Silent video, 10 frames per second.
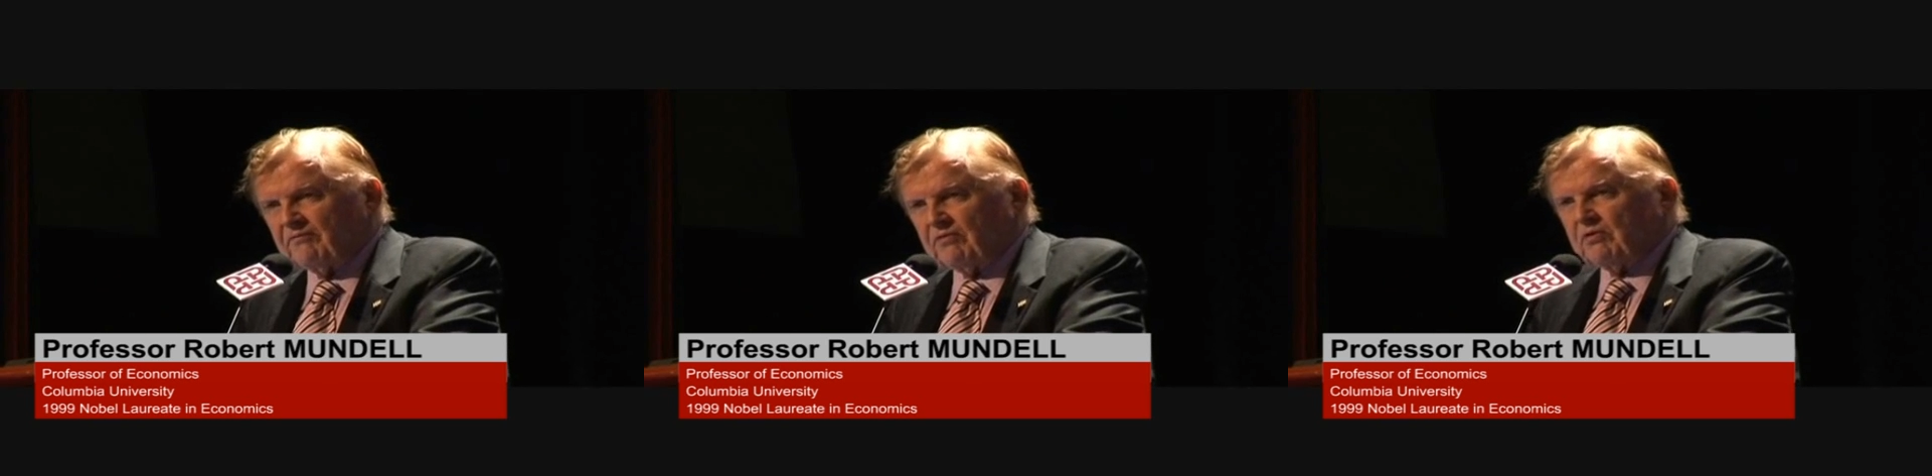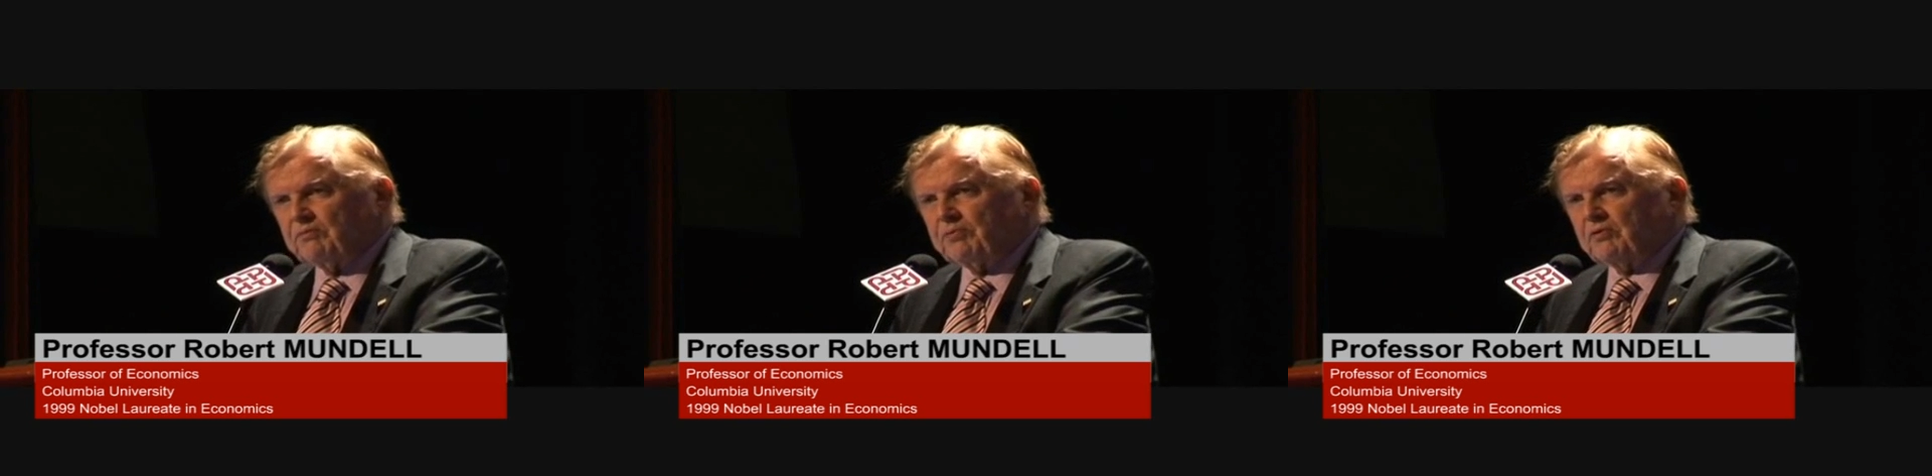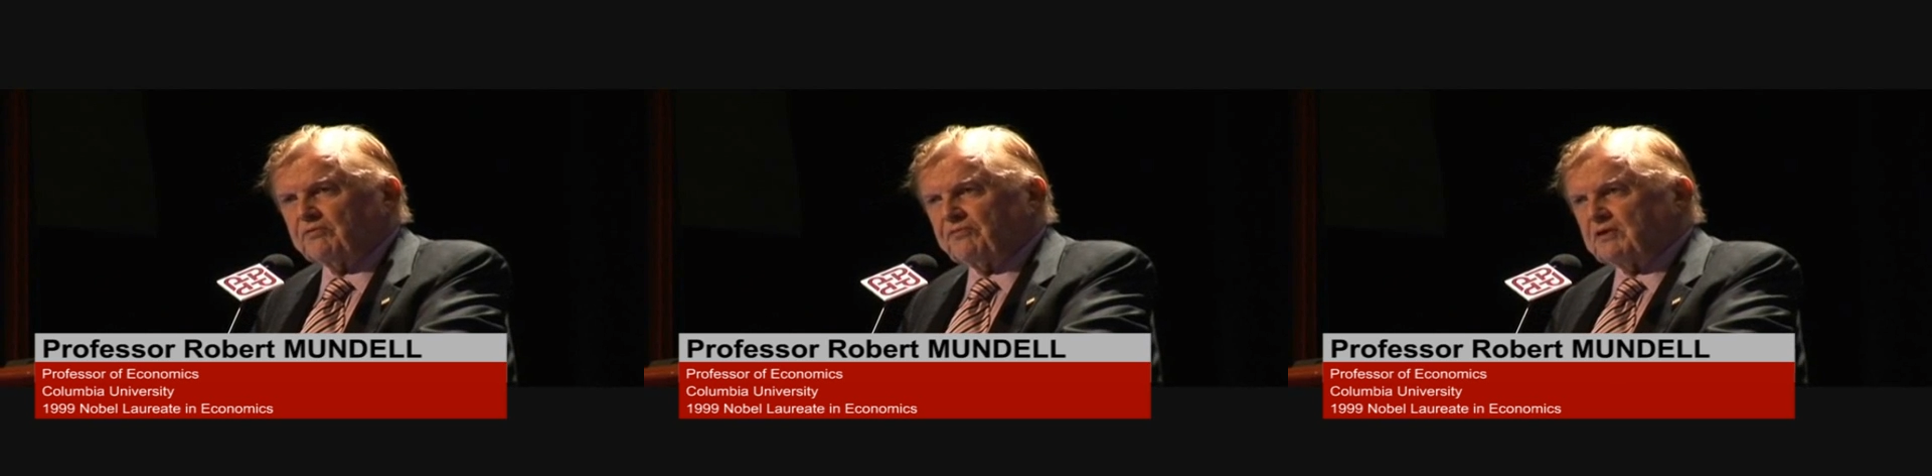very
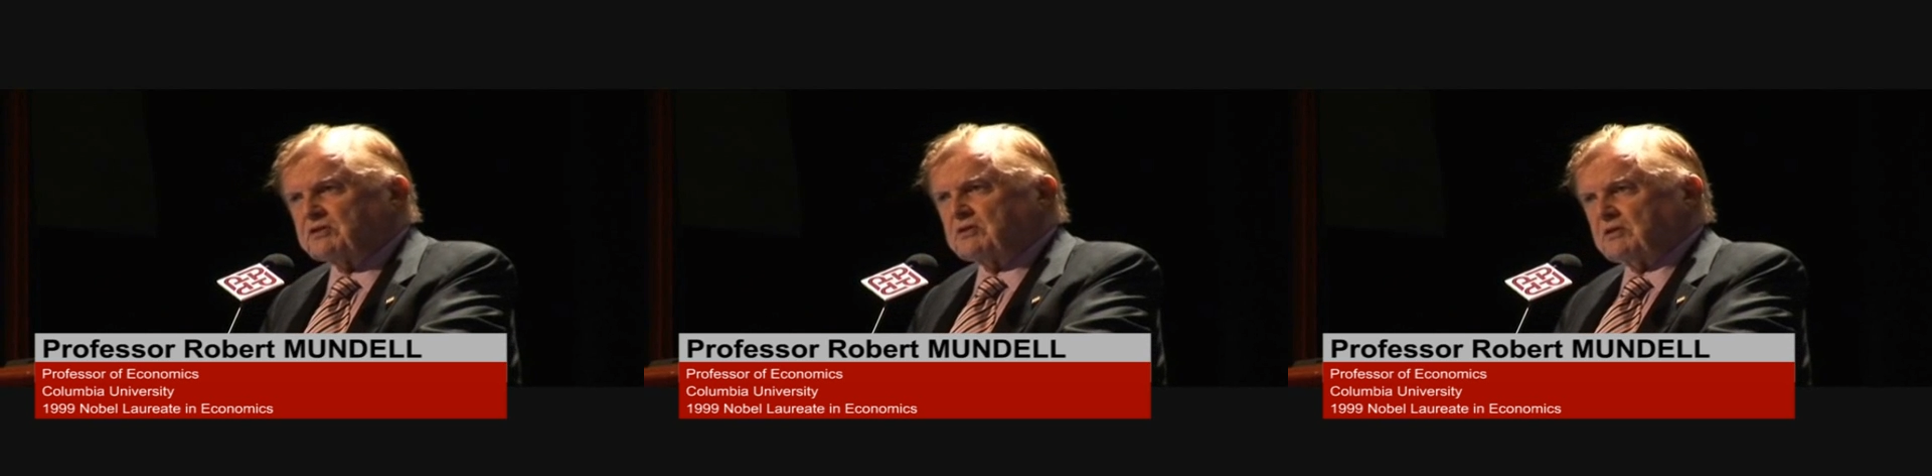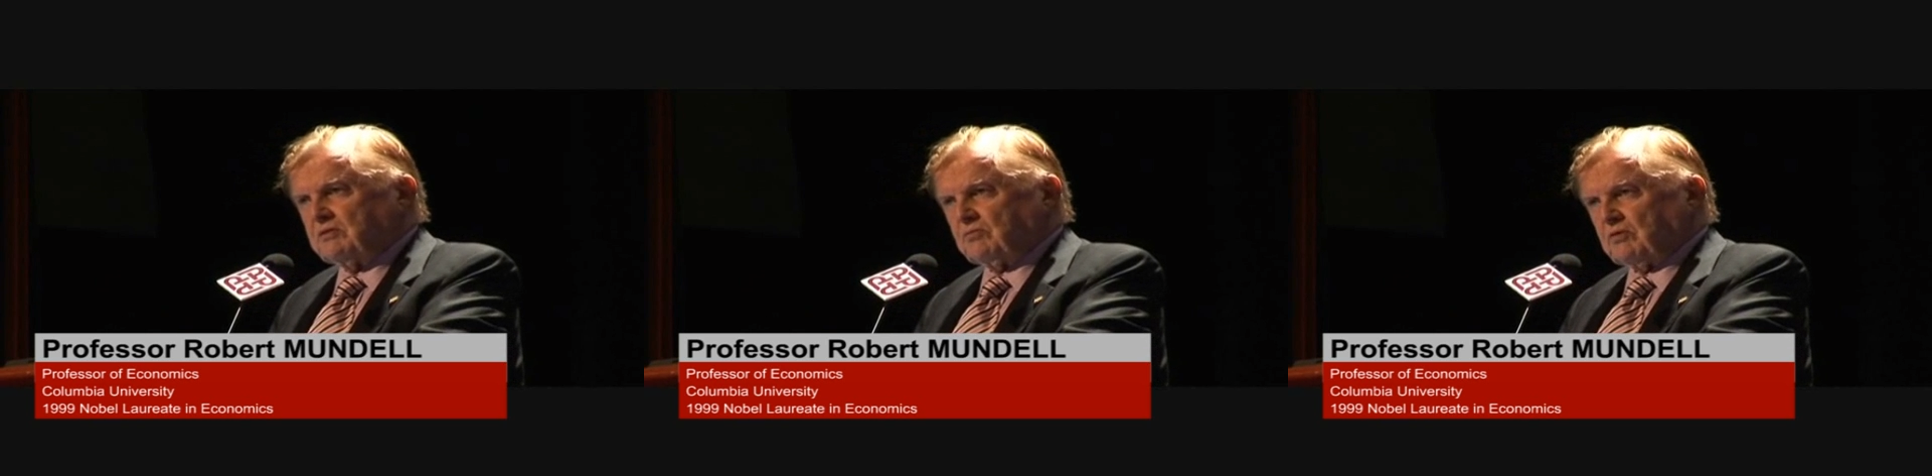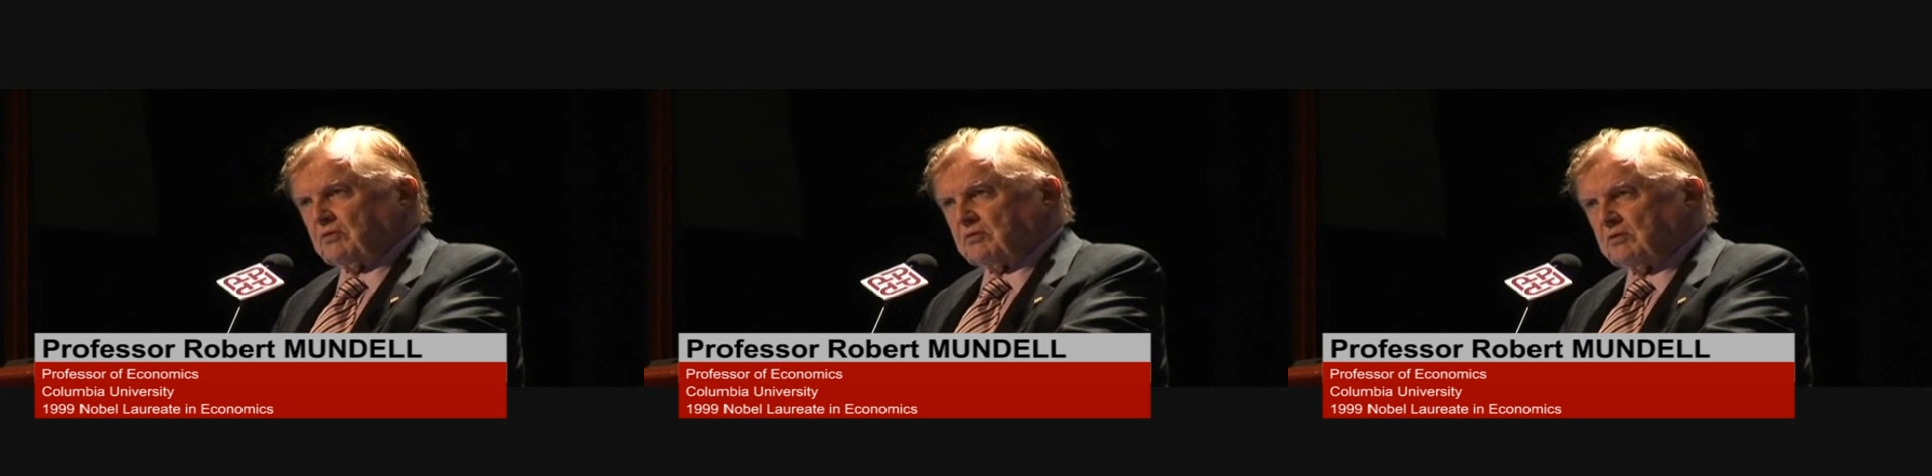important function in the
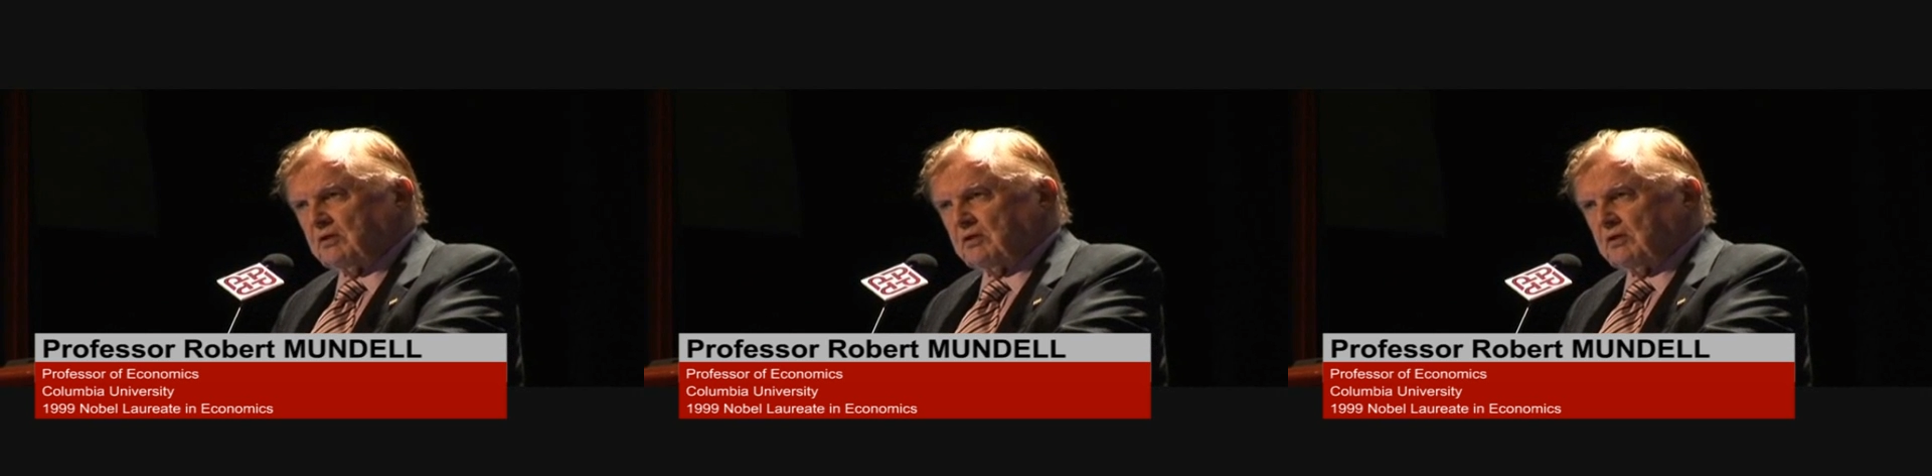world.